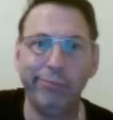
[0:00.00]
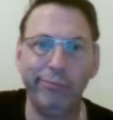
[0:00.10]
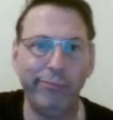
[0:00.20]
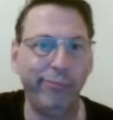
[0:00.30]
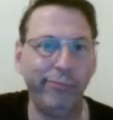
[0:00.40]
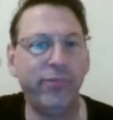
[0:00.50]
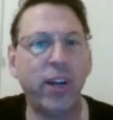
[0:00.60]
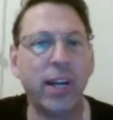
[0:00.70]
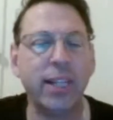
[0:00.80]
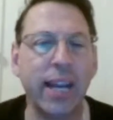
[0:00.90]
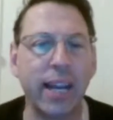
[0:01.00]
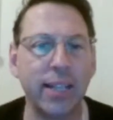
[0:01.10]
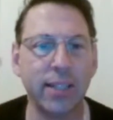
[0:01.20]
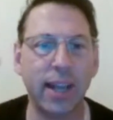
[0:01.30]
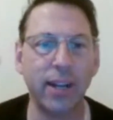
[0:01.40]
fucking decades
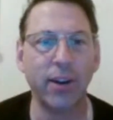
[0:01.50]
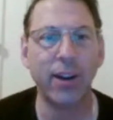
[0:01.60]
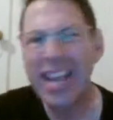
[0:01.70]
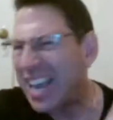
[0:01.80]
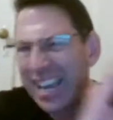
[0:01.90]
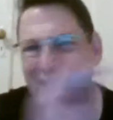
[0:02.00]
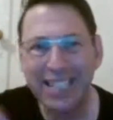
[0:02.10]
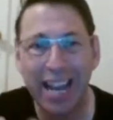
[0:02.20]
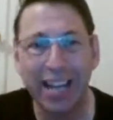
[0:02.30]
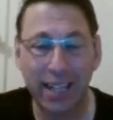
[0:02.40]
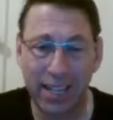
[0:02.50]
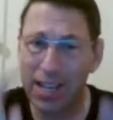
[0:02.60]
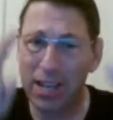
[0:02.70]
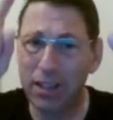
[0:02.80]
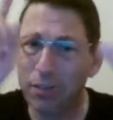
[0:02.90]
later, exactly the
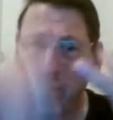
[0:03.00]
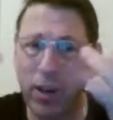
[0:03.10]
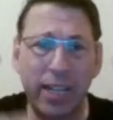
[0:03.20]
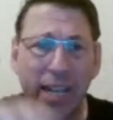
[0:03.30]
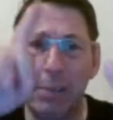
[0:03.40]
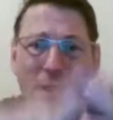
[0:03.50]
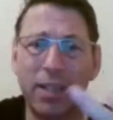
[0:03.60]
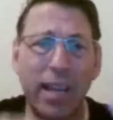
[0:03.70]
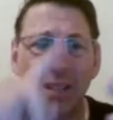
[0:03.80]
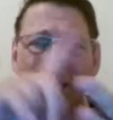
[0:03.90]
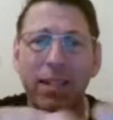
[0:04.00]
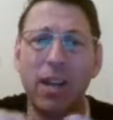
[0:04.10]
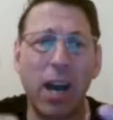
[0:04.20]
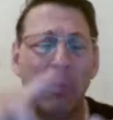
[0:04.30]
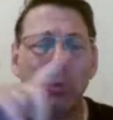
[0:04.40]
fucking names, the dates, the times,
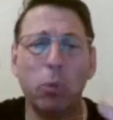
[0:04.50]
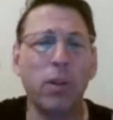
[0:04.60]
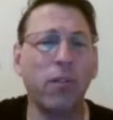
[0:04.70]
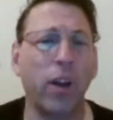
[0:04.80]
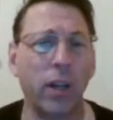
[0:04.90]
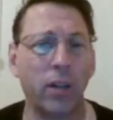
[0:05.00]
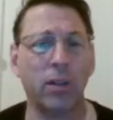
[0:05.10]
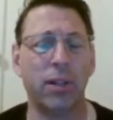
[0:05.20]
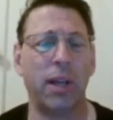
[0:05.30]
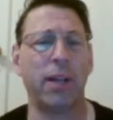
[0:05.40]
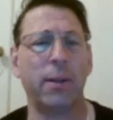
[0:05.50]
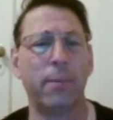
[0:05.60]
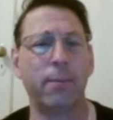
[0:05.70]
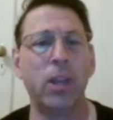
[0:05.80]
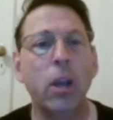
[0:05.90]
what it fucking looked like.
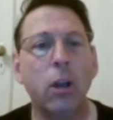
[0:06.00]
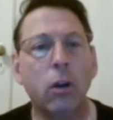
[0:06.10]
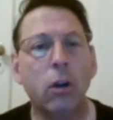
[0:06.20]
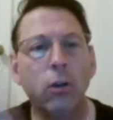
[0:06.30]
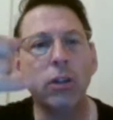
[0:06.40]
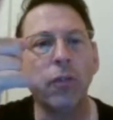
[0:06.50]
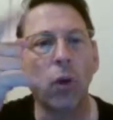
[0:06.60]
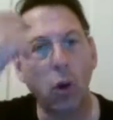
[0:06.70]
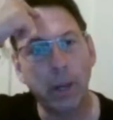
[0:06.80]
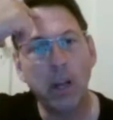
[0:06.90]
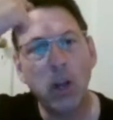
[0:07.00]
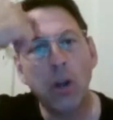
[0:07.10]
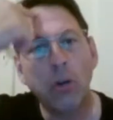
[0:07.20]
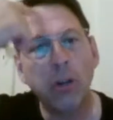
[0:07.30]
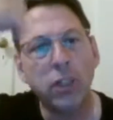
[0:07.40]
Christopher Altman.
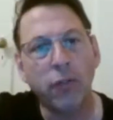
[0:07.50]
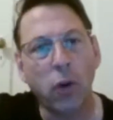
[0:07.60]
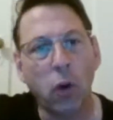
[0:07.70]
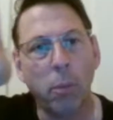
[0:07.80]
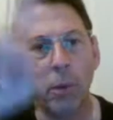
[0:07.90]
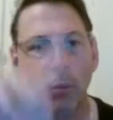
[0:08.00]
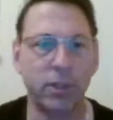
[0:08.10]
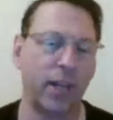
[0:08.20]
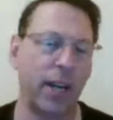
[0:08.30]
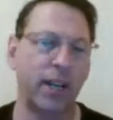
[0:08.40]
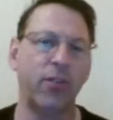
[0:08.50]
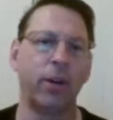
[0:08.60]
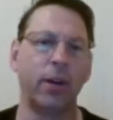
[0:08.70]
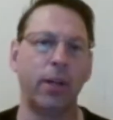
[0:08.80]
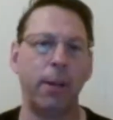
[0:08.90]
Christopher Altman was the guy's fucking name.